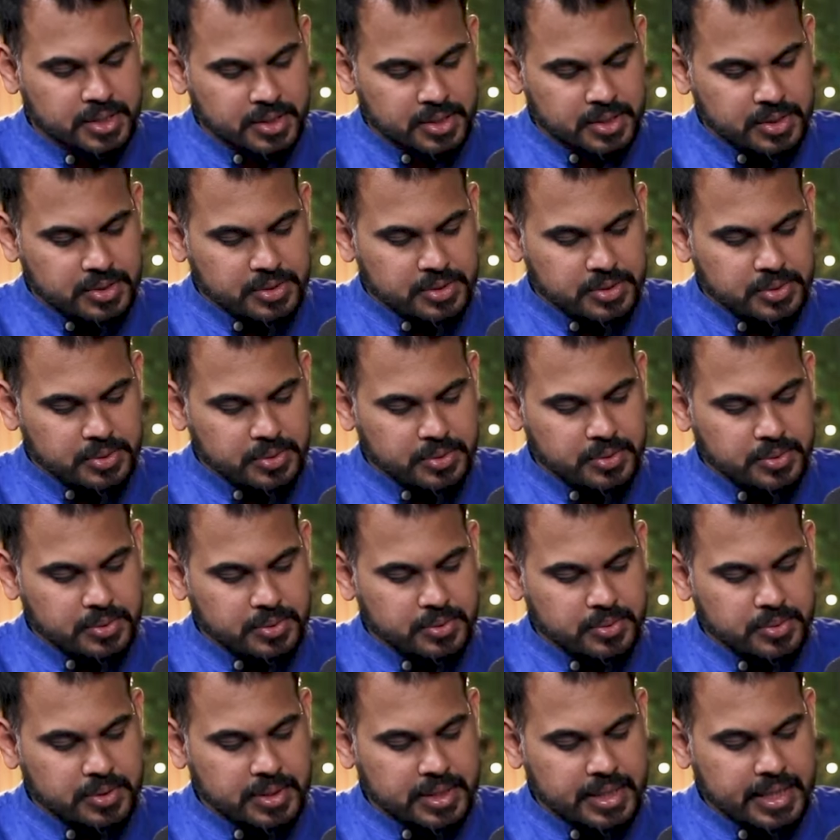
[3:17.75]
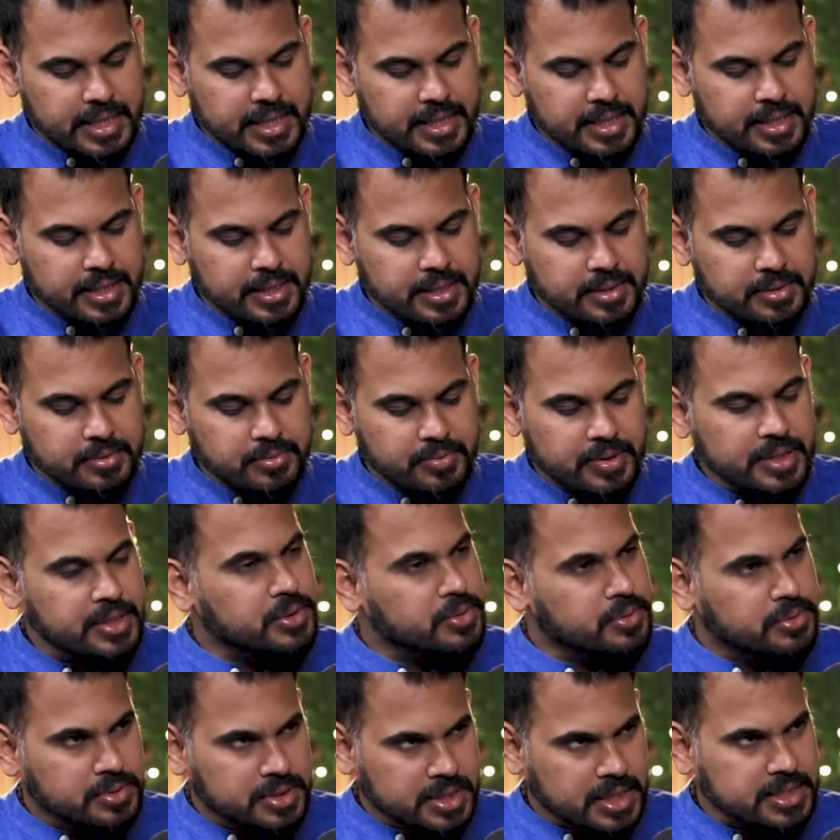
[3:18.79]
So when
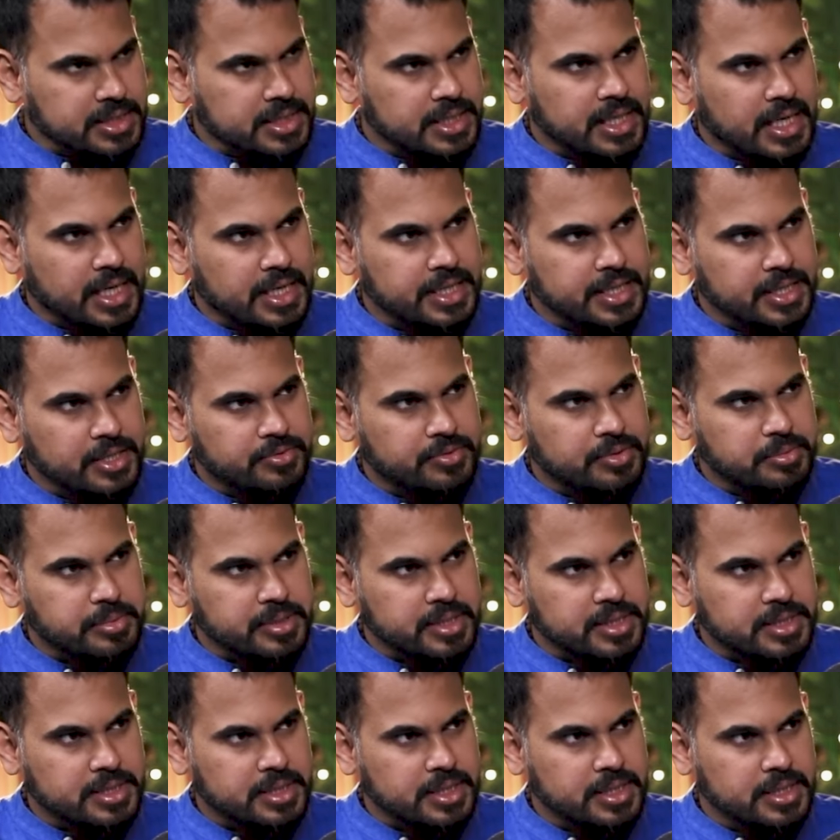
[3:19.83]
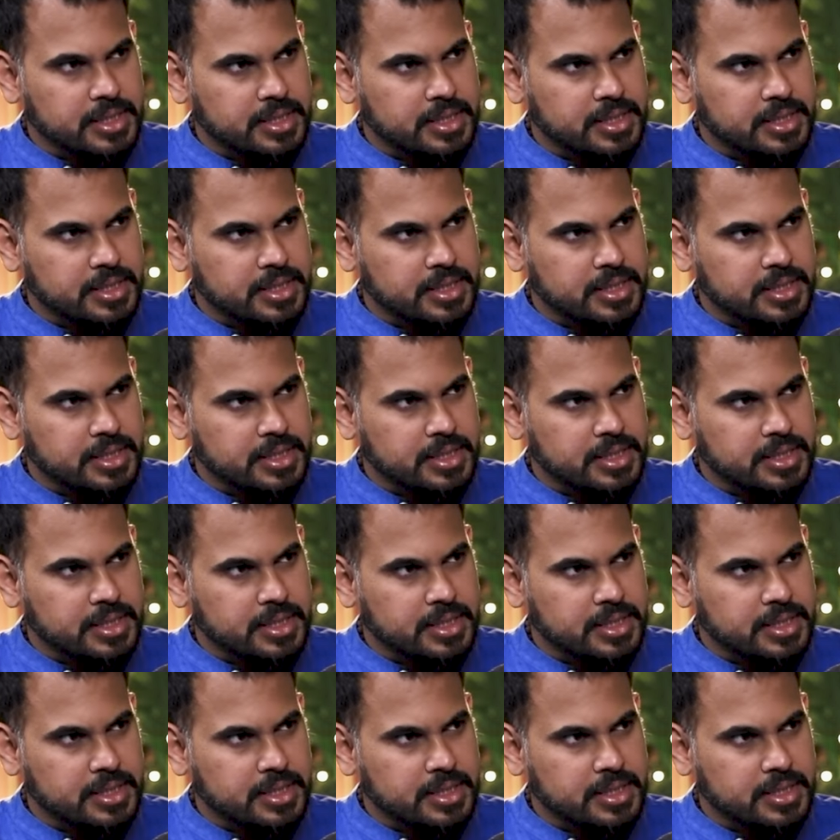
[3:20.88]
you touch an Naadi of a person,